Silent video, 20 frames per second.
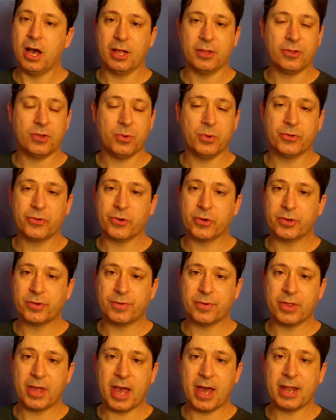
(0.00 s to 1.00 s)
Do a search
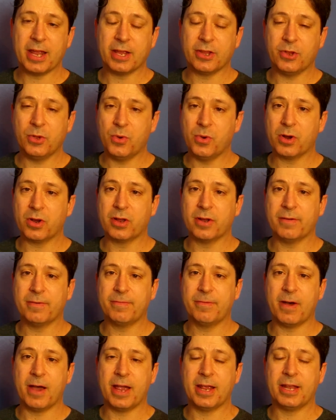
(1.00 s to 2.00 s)
for that, and you are going to
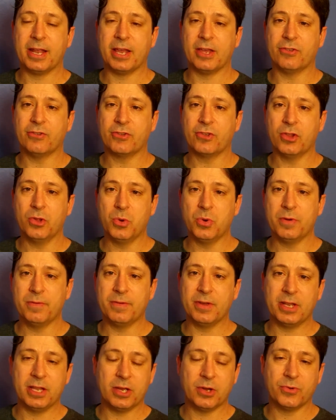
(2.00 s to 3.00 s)
find a slew of
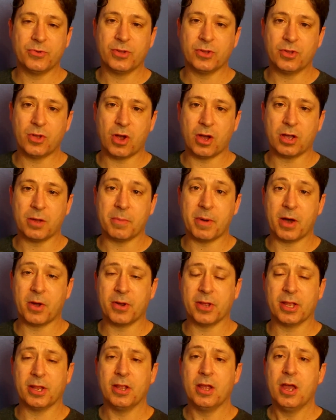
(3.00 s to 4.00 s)
videos that talk
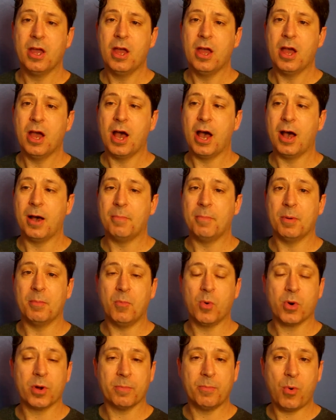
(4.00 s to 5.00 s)
about it. But
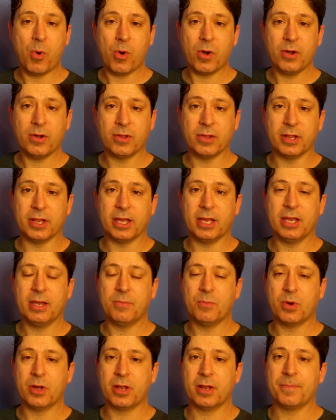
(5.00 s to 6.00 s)
more importantly,
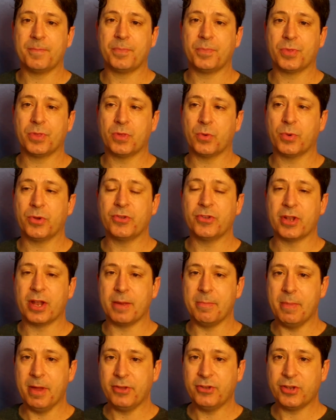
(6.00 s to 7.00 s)
and the reason
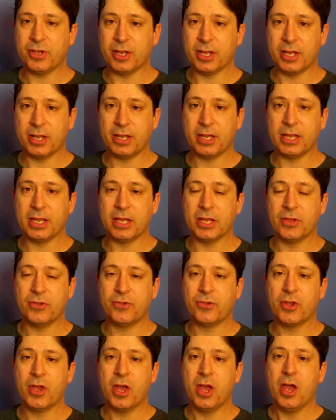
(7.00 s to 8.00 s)
I mention it
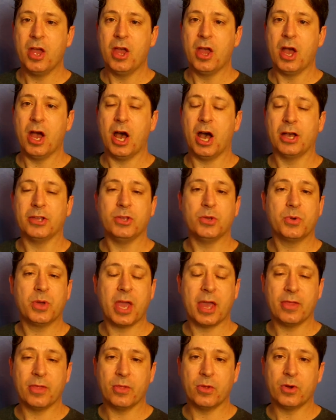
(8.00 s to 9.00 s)
is you
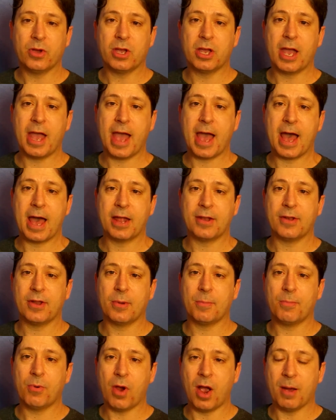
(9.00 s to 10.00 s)
can look at
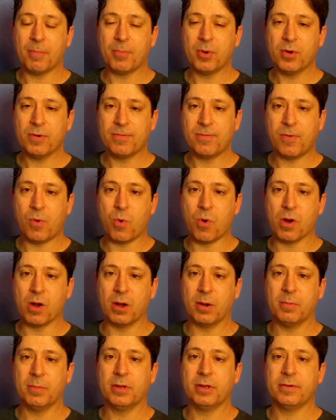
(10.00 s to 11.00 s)
proper
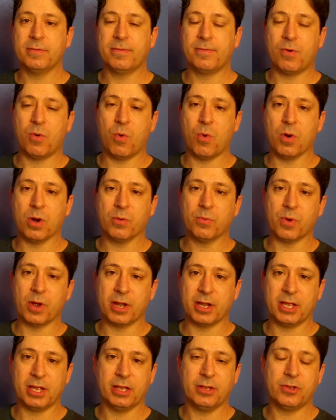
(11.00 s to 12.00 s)
form for
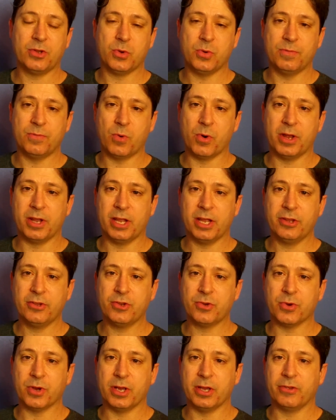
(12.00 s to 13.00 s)
running to avoid
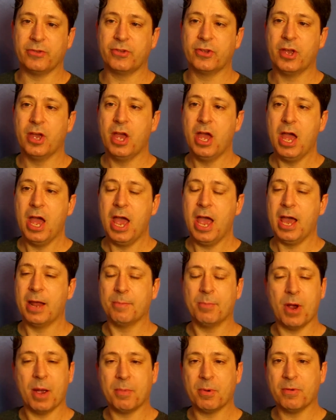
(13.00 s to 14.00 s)
injuries.
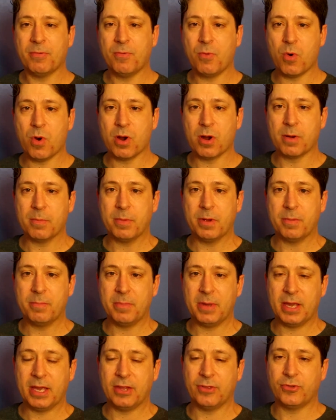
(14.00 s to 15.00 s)
And proper form
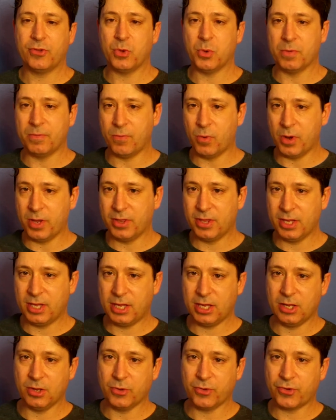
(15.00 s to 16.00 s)
means you avoid the
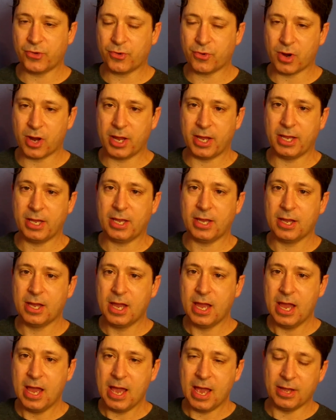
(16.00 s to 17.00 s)
heel strike
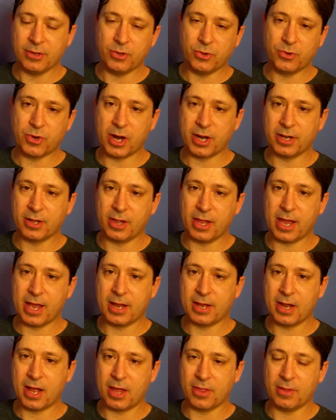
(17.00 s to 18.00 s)
and you try to
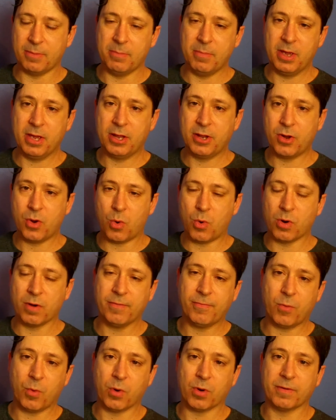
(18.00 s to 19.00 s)
land on the mid or
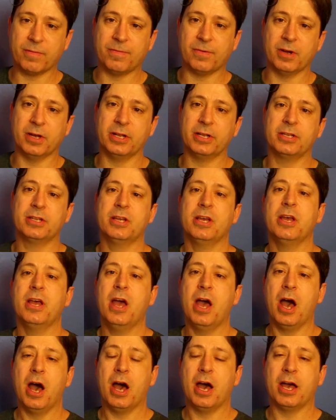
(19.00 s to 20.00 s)
forefoot.
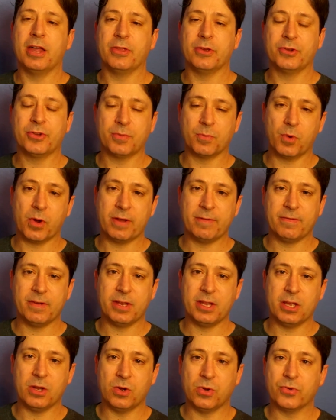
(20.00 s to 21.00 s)
And there's some great
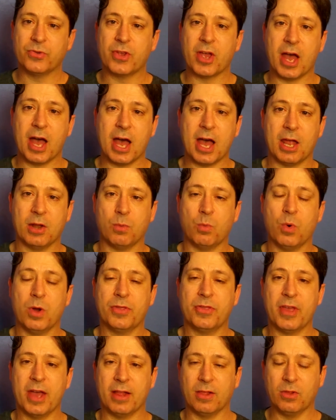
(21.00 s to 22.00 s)
videos on
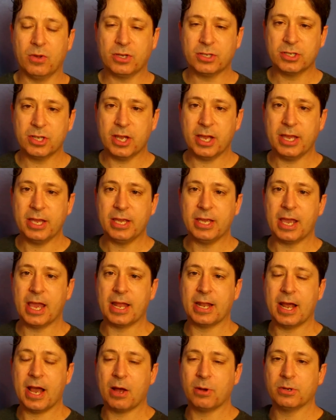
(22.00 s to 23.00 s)
what that looks like
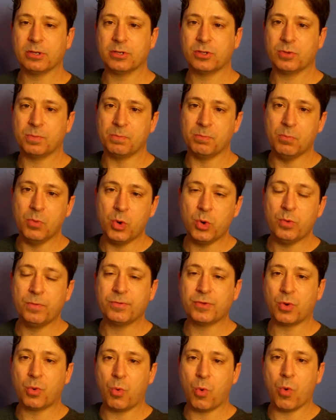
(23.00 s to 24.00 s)
and how to
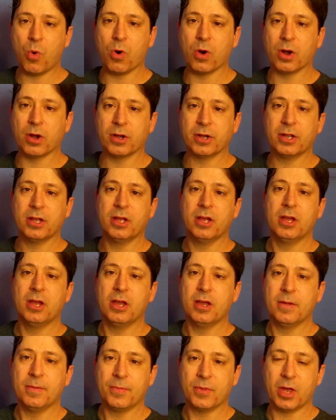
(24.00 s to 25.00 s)
move toward
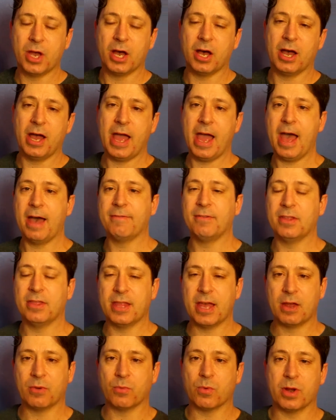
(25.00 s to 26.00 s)
having
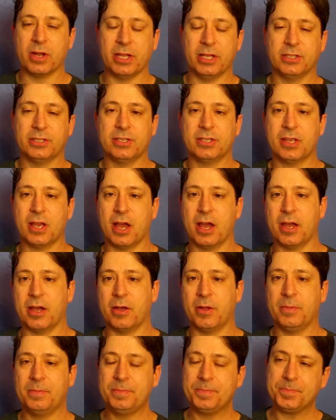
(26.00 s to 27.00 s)
that running
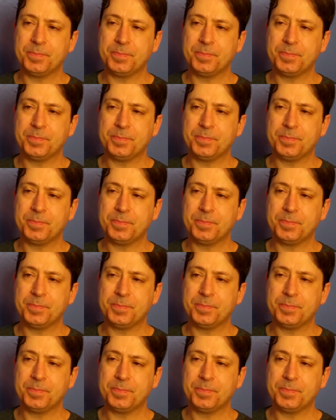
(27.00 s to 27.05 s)
style,